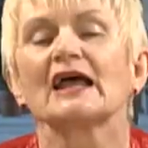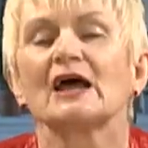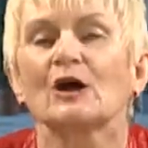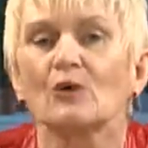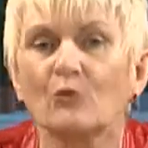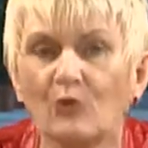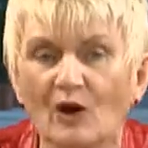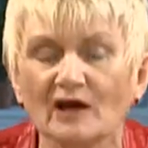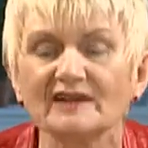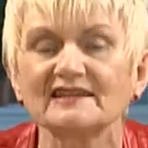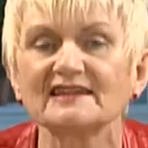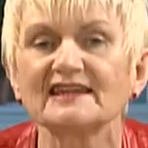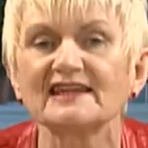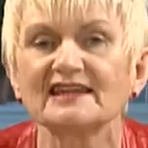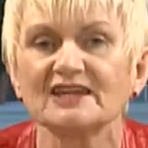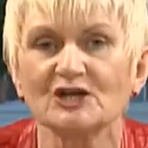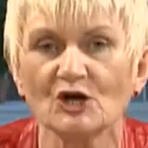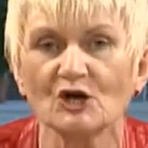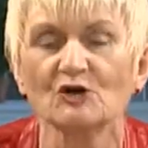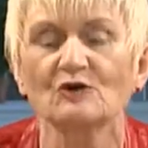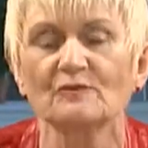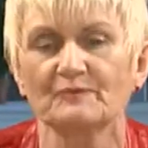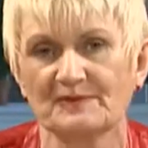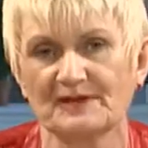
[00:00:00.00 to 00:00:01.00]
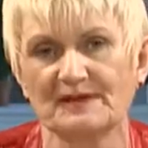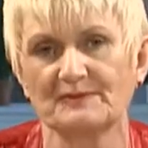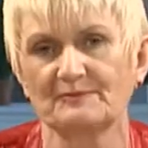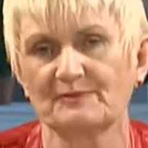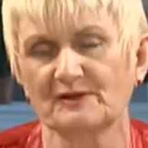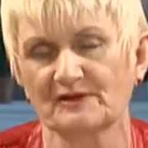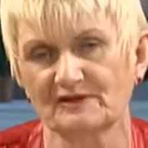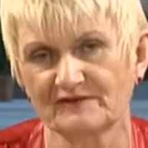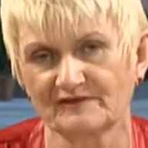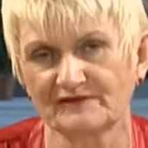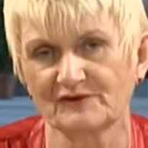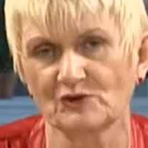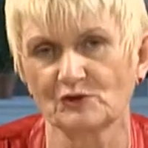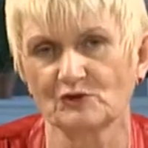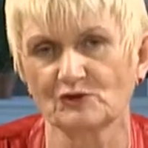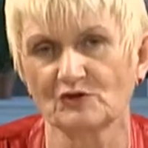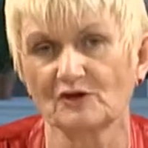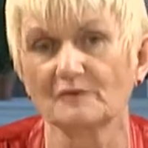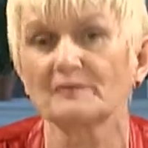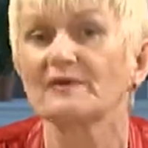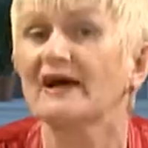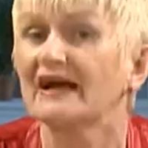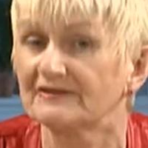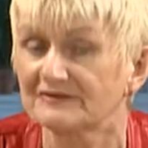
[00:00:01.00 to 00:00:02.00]
what the young people of
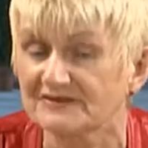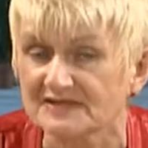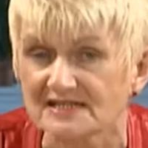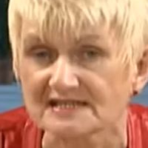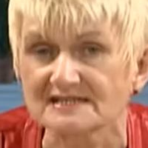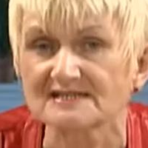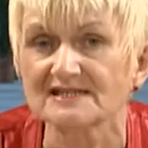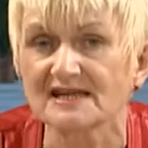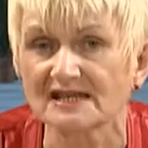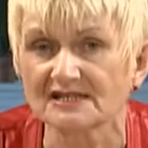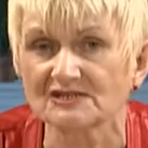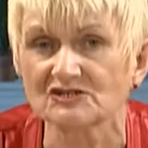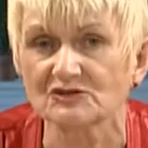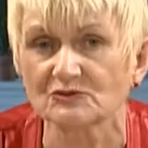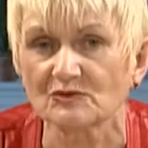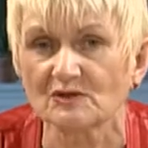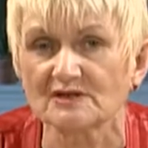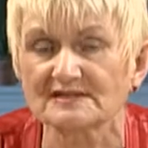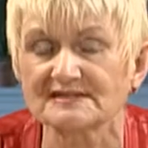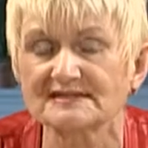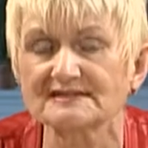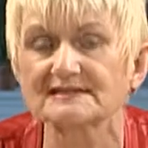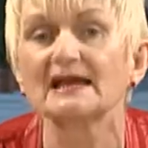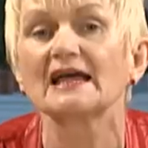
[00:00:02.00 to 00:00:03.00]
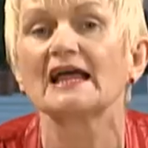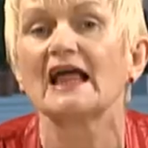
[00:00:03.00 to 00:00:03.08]
Europe have to say to us,